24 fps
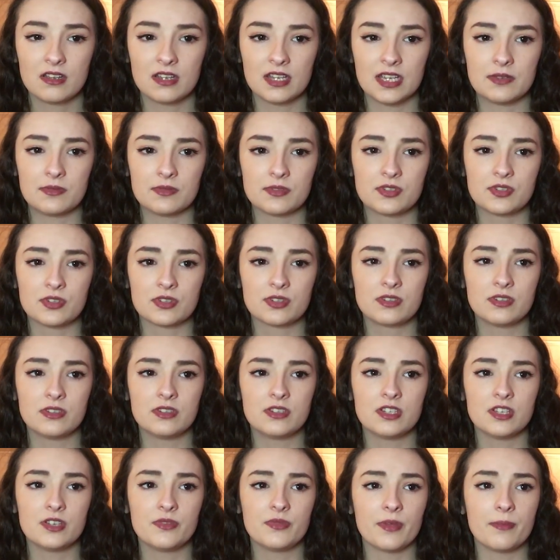It was just to
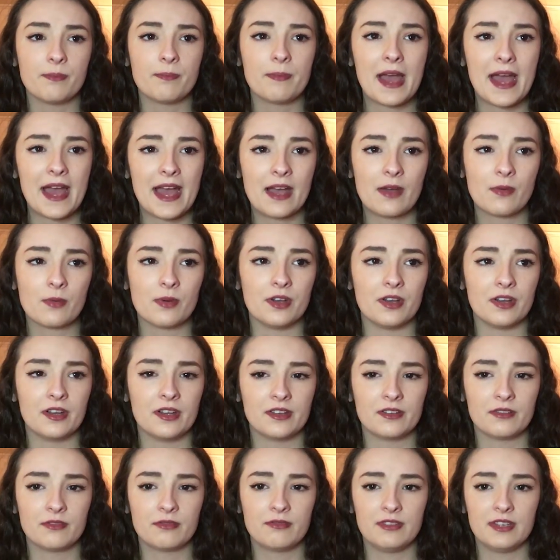do with power
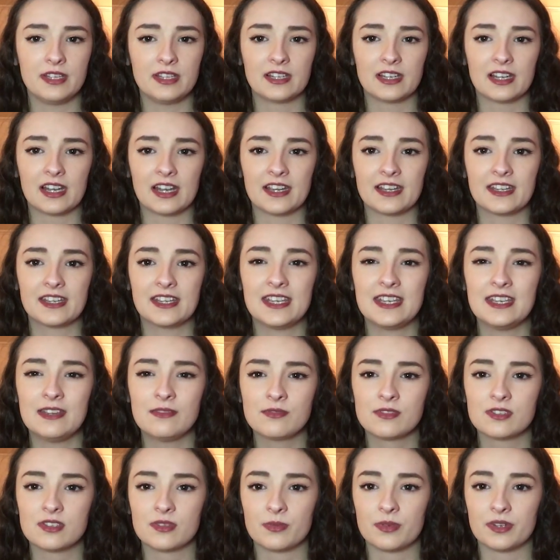and feeling like he
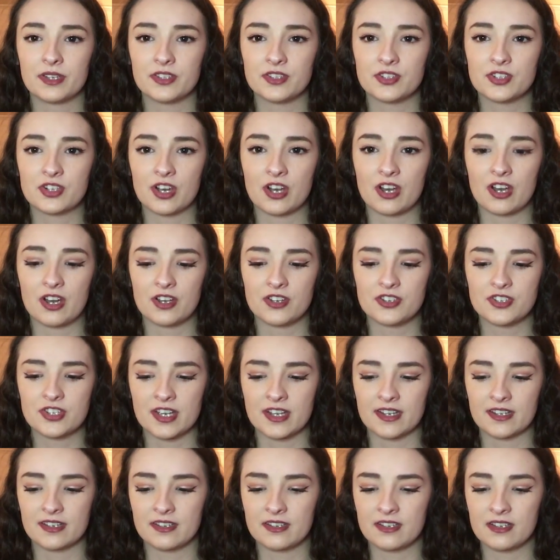was the one in charge,
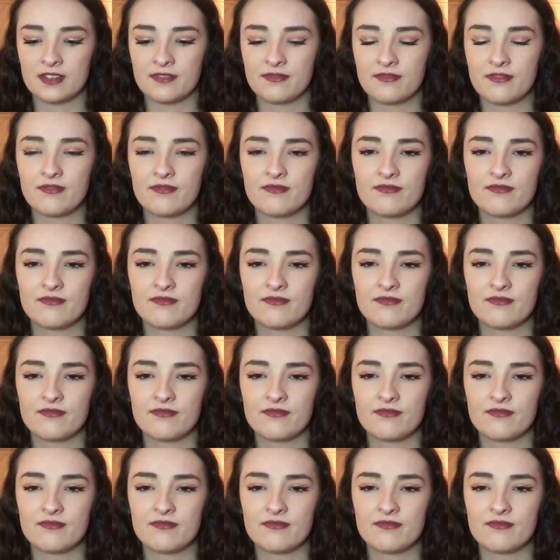and if,